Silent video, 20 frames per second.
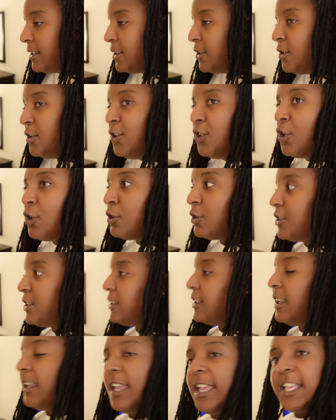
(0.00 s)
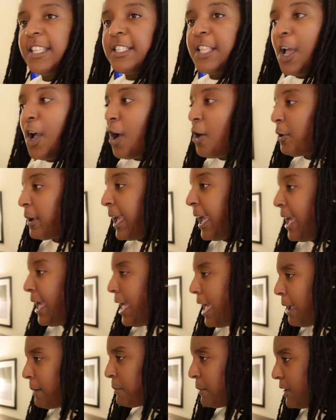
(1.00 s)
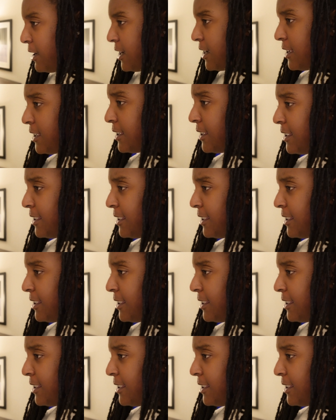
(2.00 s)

You just, it's on camera.